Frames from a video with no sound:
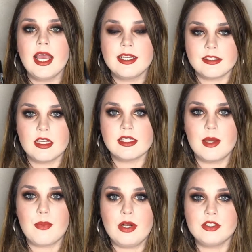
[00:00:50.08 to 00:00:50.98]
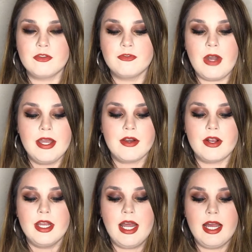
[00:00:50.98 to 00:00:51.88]
Anastasia Brow
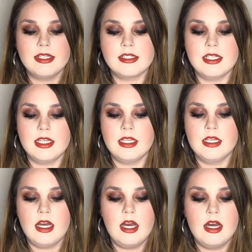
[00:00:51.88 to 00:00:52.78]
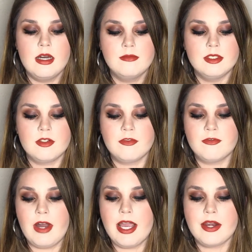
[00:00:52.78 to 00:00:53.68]
Definer. It has the
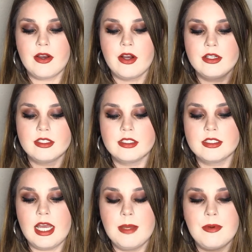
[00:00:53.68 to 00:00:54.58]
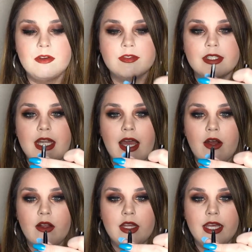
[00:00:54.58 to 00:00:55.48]
definer type of
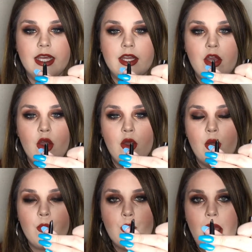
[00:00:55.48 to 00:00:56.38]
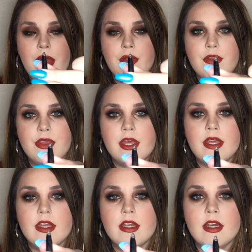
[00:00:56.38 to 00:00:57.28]
style lid rather
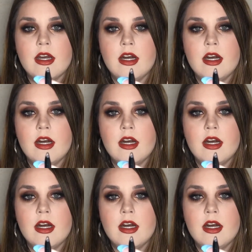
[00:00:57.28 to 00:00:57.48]
than